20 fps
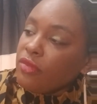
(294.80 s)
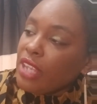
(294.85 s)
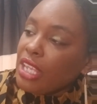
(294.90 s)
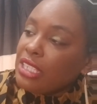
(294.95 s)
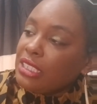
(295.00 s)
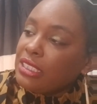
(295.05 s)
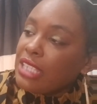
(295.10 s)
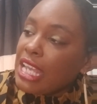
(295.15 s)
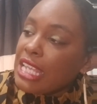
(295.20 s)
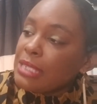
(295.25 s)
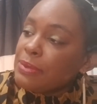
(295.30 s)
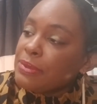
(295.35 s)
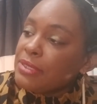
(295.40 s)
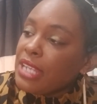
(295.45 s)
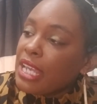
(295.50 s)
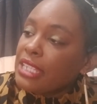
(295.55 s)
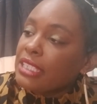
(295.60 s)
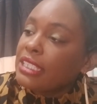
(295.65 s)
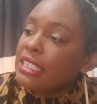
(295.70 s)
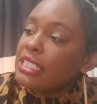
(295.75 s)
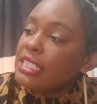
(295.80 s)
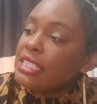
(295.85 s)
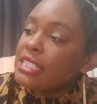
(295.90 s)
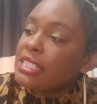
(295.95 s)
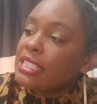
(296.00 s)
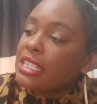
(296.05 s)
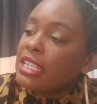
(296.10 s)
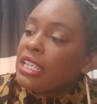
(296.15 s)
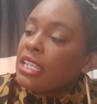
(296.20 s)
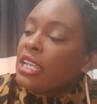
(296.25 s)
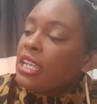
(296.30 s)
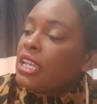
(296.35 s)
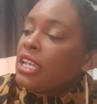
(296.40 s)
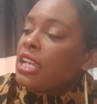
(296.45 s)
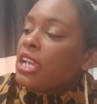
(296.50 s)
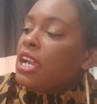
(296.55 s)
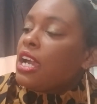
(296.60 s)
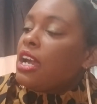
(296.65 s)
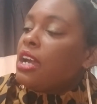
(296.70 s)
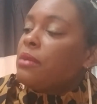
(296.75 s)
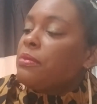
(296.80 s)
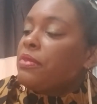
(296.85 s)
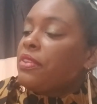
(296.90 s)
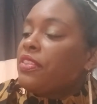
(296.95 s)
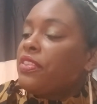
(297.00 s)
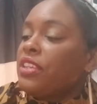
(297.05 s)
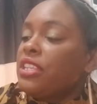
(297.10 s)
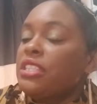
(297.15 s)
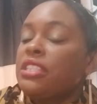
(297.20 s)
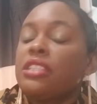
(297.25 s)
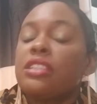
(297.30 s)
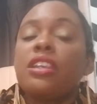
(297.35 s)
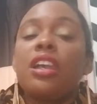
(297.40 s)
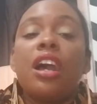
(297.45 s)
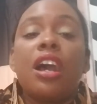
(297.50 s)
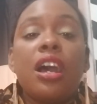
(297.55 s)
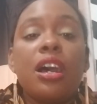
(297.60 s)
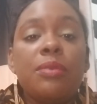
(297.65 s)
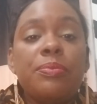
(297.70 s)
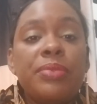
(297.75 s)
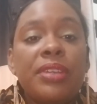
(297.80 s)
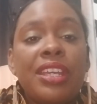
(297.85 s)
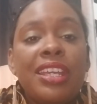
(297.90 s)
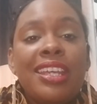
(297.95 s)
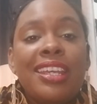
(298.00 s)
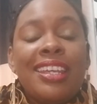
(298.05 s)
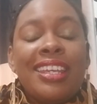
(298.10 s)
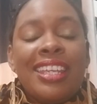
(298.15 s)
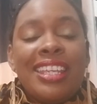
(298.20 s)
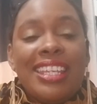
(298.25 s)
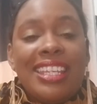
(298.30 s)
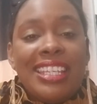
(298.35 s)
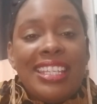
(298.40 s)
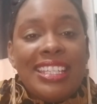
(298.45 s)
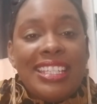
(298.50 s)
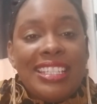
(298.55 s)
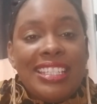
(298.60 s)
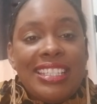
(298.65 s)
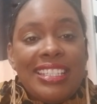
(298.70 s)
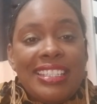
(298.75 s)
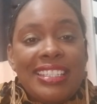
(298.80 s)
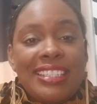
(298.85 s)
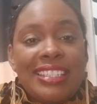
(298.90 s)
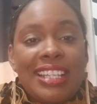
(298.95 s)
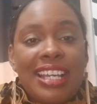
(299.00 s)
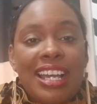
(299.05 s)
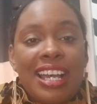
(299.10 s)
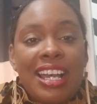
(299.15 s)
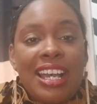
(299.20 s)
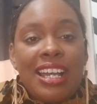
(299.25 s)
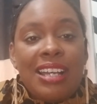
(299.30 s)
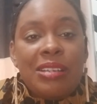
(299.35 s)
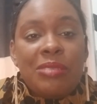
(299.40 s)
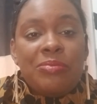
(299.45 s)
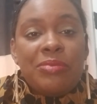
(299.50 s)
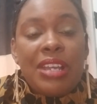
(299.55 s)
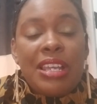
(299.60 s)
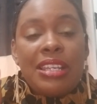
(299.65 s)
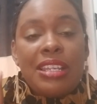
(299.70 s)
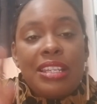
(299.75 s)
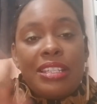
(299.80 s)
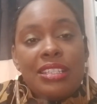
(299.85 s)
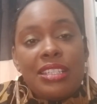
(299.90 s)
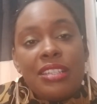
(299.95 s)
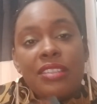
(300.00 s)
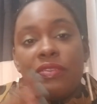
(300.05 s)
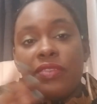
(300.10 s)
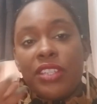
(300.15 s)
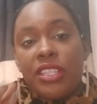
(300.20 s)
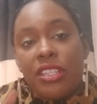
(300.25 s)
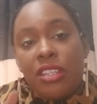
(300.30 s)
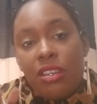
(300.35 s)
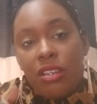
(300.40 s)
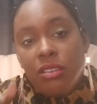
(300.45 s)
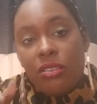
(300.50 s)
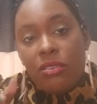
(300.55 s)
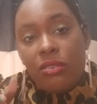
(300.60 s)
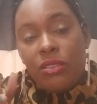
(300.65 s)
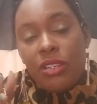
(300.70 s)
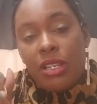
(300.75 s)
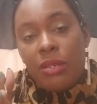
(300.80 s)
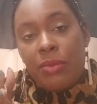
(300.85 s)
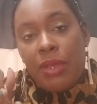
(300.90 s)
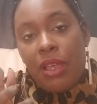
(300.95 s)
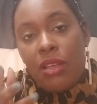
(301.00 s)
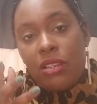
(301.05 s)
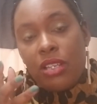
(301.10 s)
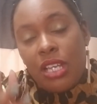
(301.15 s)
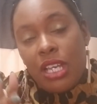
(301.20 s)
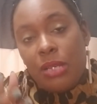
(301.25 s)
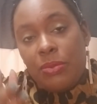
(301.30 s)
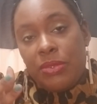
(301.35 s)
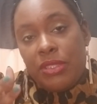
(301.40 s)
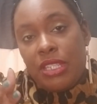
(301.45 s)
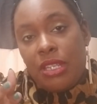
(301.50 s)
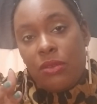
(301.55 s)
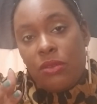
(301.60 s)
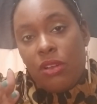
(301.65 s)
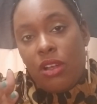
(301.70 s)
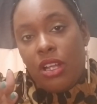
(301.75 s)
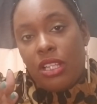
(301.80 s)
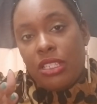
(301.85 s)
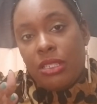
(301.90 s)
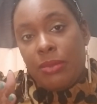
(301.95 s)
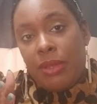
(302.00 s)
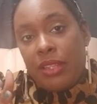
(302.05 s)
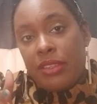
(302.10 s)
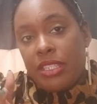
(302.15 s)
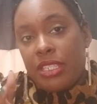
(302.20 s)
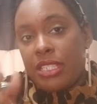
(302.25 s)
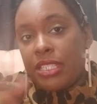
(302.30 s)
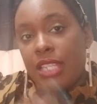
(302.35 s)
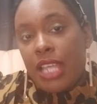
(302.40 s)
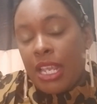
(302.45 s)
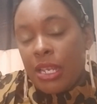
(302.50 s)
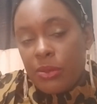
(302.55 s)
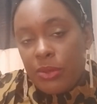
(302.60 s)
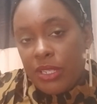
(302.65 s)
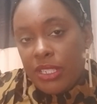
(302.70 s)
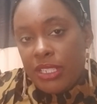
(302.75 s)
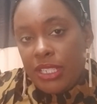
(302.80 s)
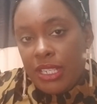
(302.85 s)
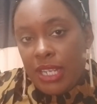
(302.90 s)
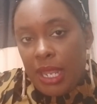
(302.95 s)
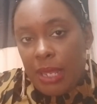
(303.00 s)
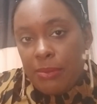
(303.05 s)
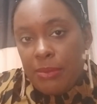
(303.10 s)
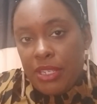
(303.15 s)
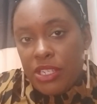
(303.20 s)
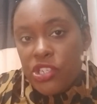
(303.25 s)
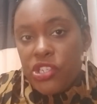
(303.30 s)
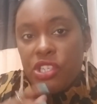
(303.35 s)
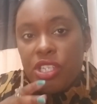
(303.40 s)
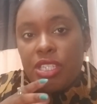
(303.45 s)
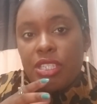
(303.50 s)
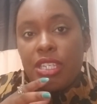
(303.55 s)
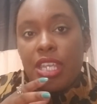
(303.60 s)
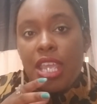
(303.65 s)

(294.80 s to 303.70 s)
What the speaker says: Last but not least, this cup is I did a video about cups. They were all about the Siren, and I mentioned